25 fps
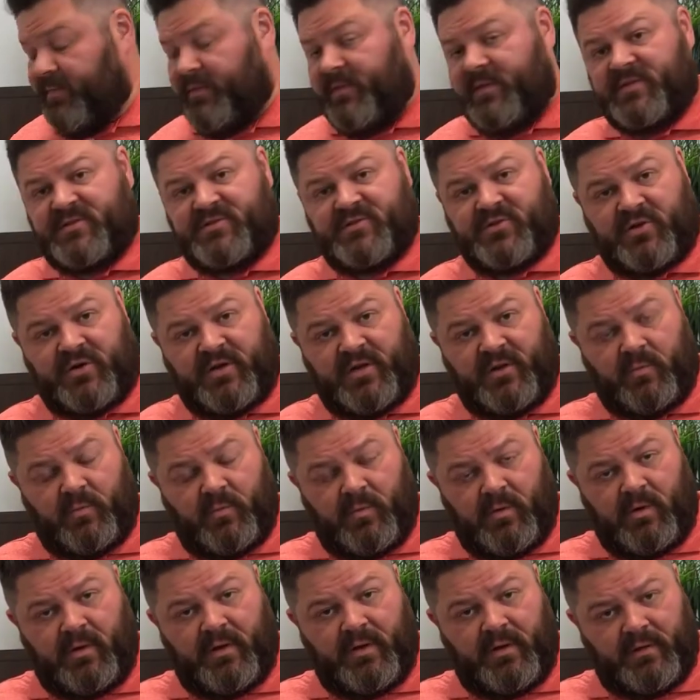The circuit
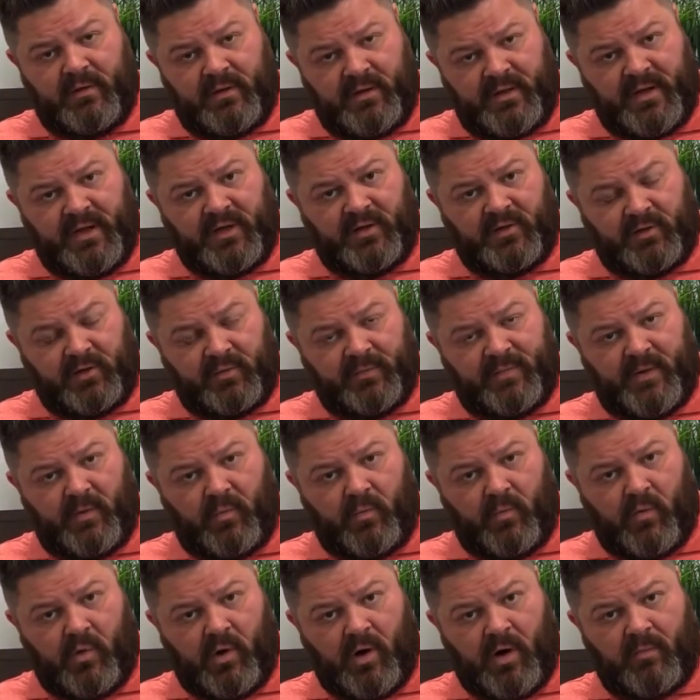will get a little
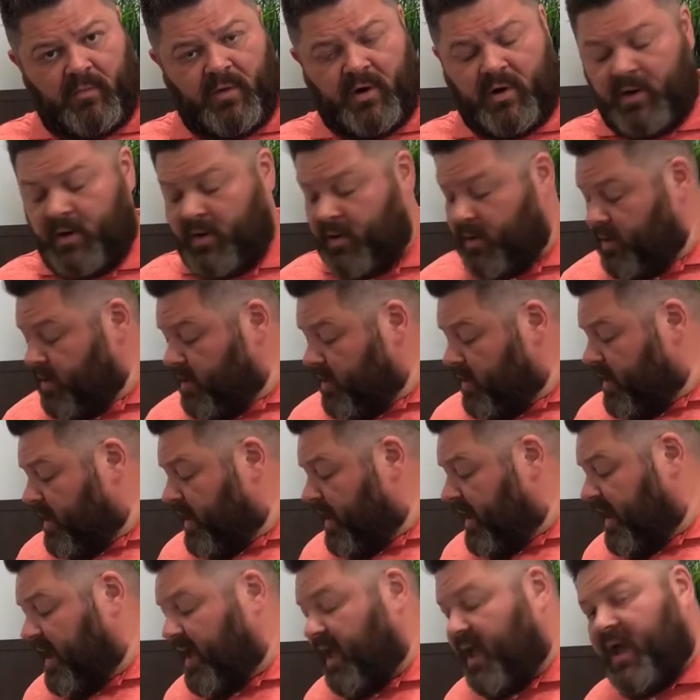bit warmer
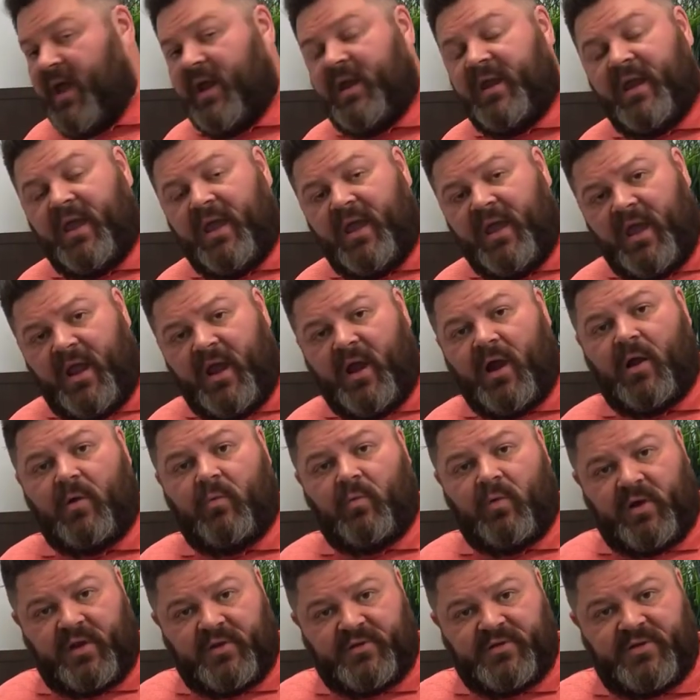and air
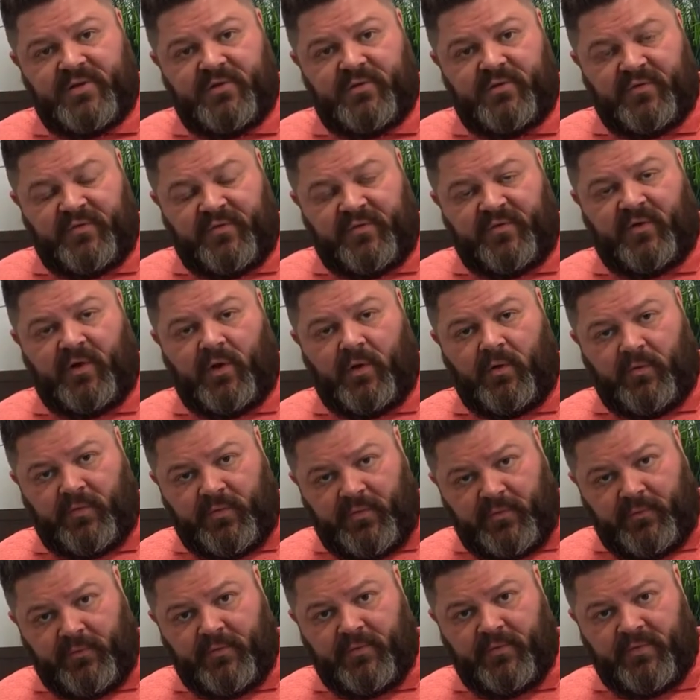will continue to flow
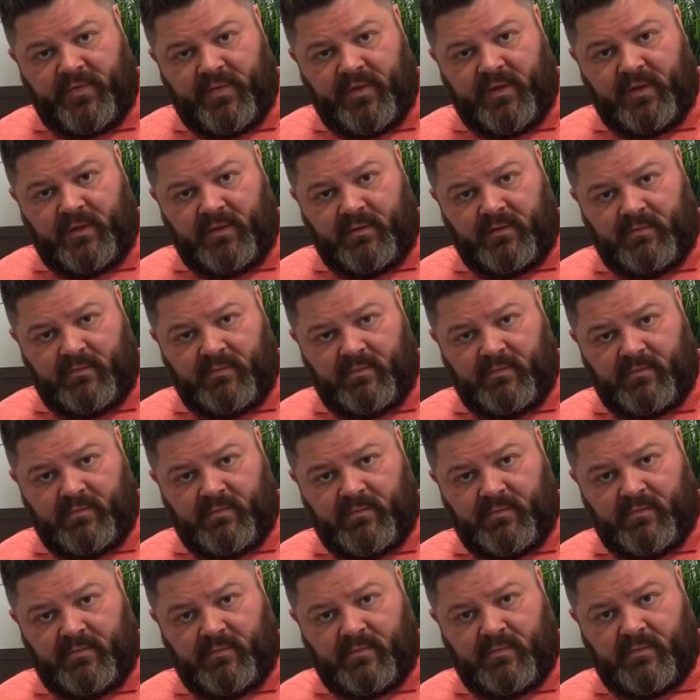through the
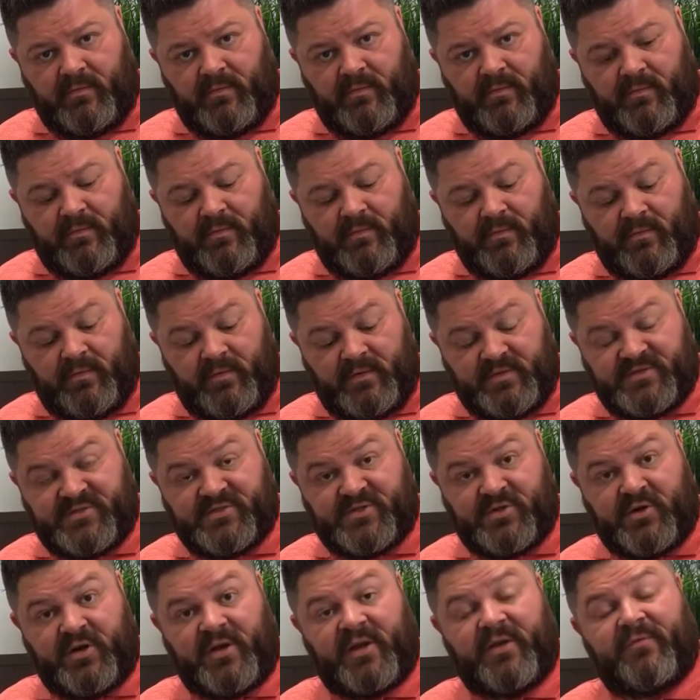
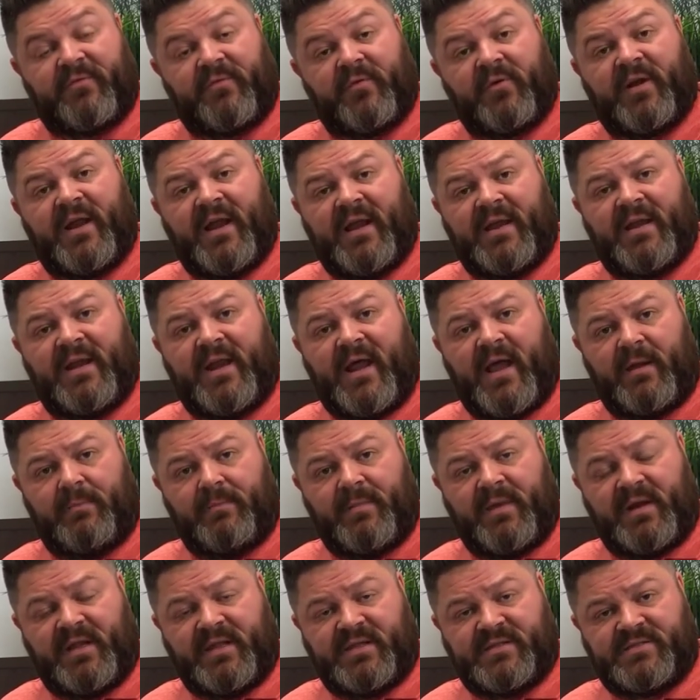circuit for 99
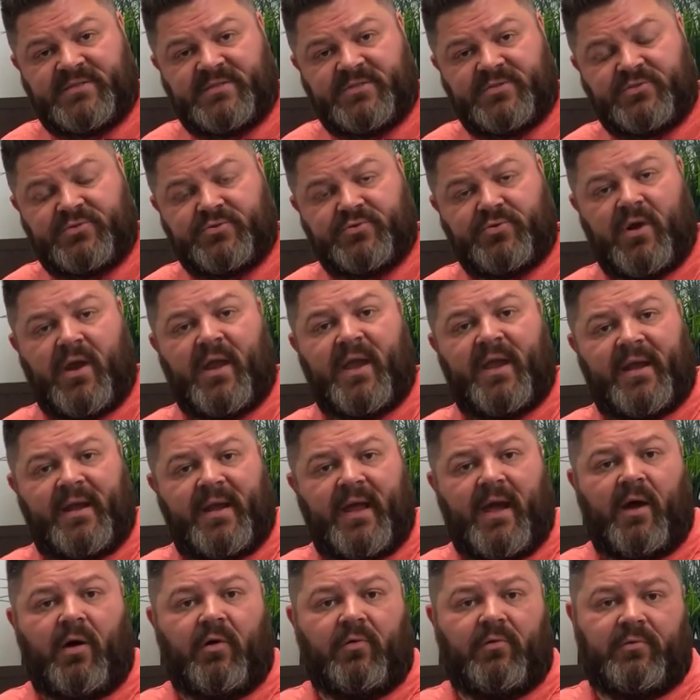minutes, drying it
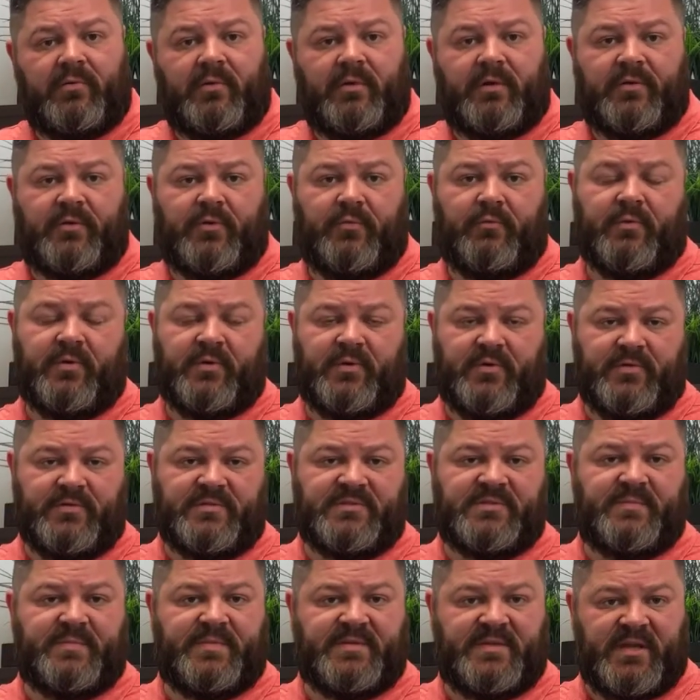out to
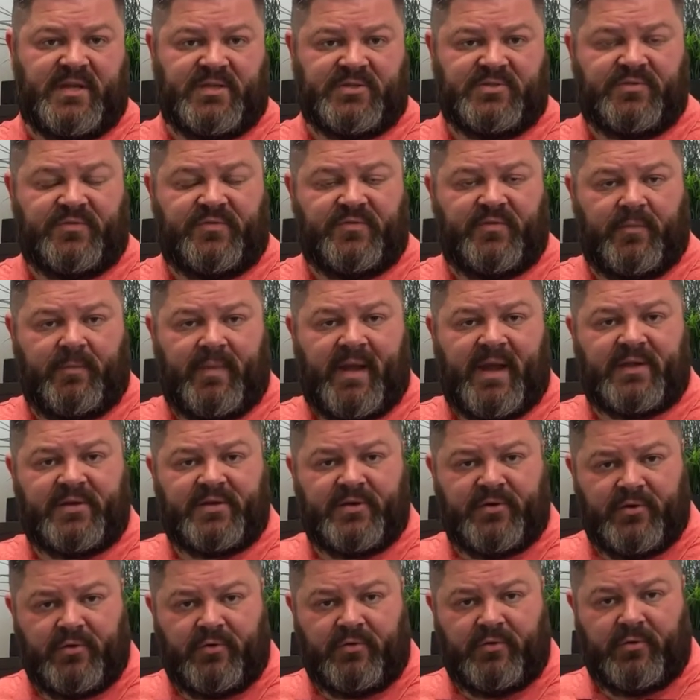reduce the potential for
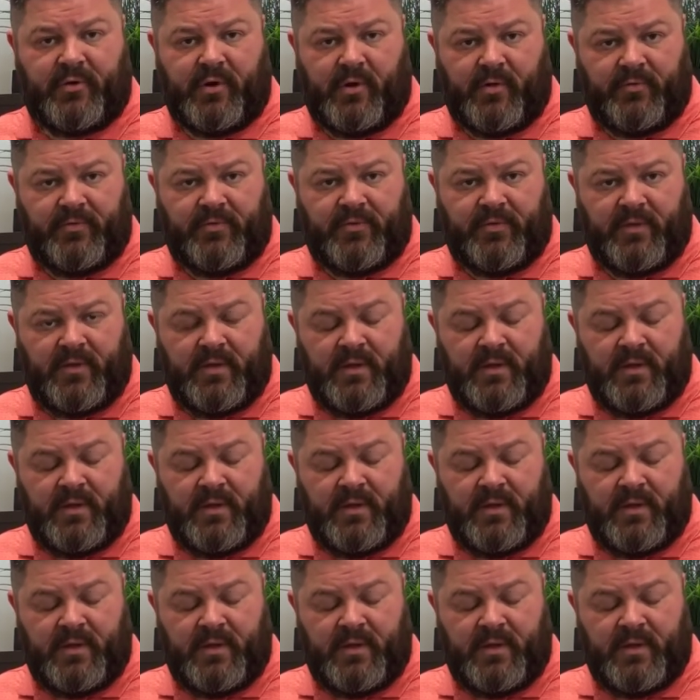bacterial growth.